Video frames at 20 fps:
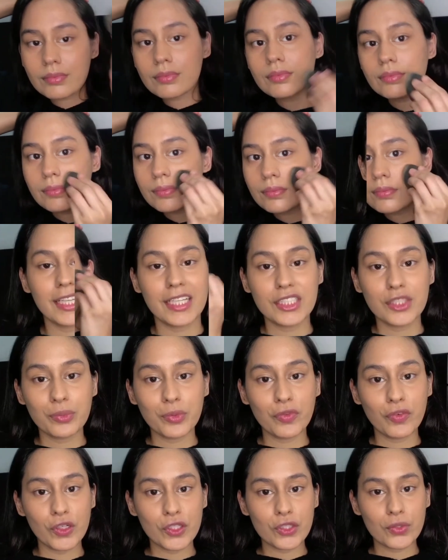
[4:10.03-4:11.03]
Let's move
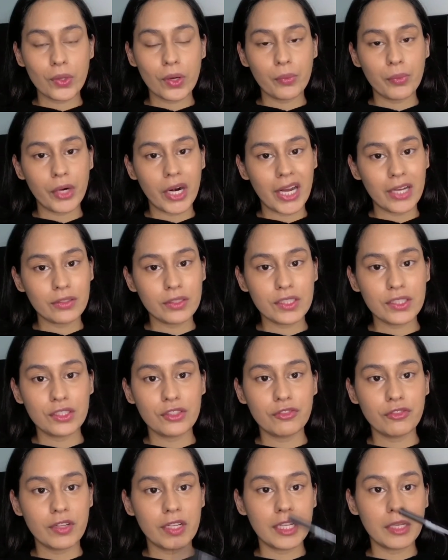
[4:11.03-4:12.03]
on to our brows. To
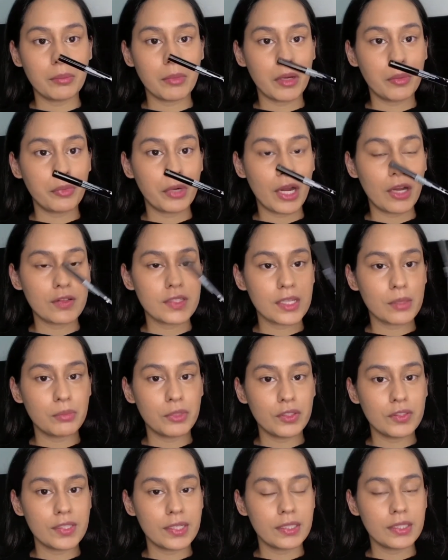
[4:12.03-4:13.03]
fill in my brows, I'm
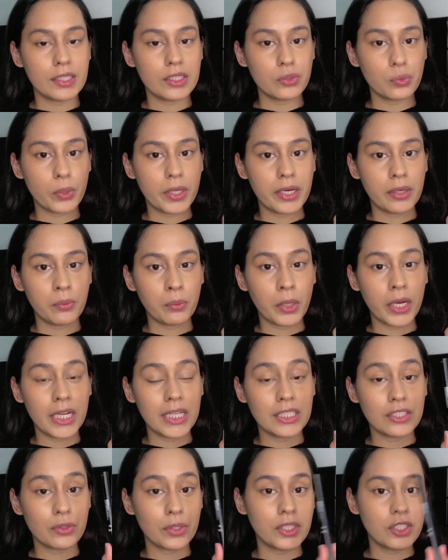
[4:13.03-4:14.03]
using this Wet n Wild
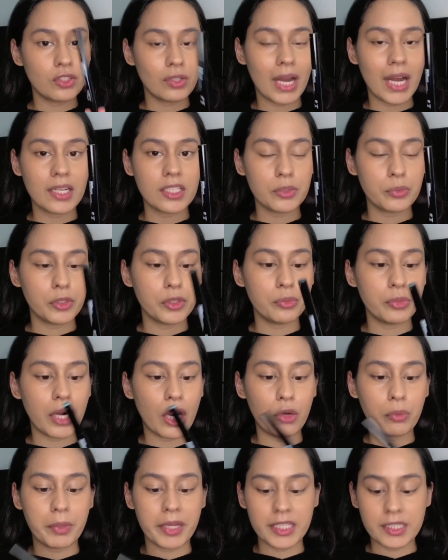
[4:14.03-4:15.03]
Retractable Brow
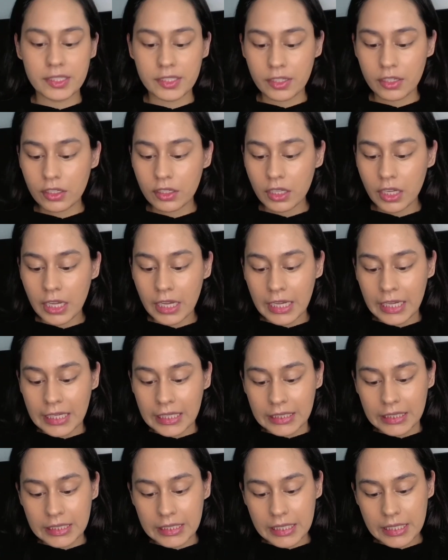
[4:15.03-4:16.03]
Pencil.
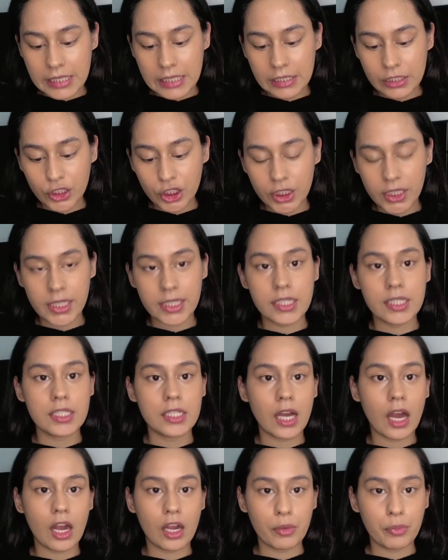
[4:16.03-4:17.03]
This is in the shade
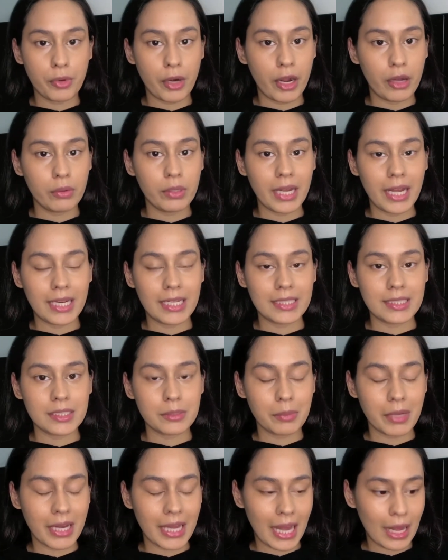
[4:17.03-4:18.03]
Dark Brown, and it's my
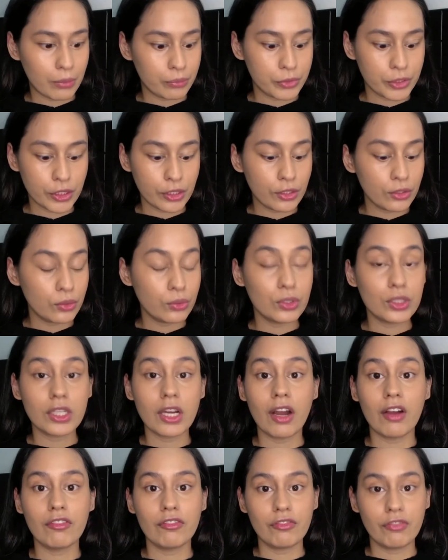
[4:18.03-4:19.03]
absolute
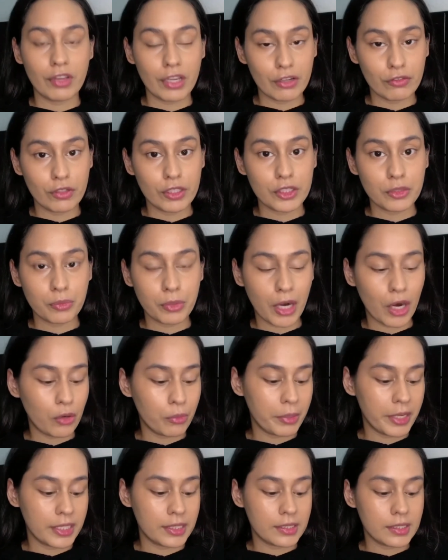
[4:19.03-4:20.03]
favorite brow
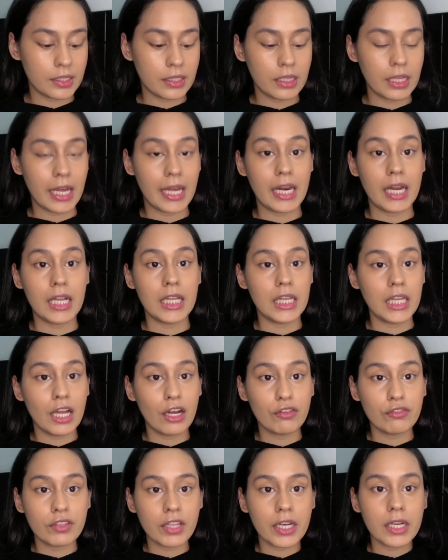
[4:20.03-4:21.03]
pencil. And I love
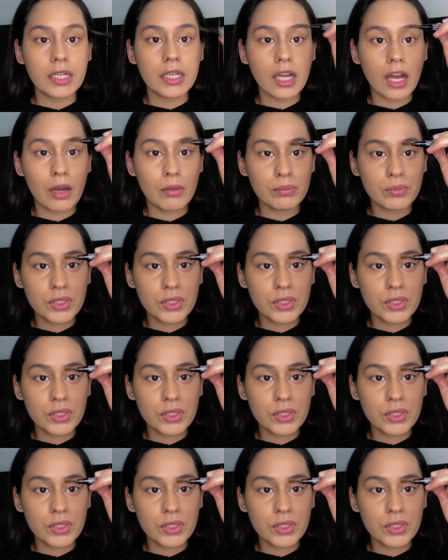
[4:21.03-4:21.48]
that it comes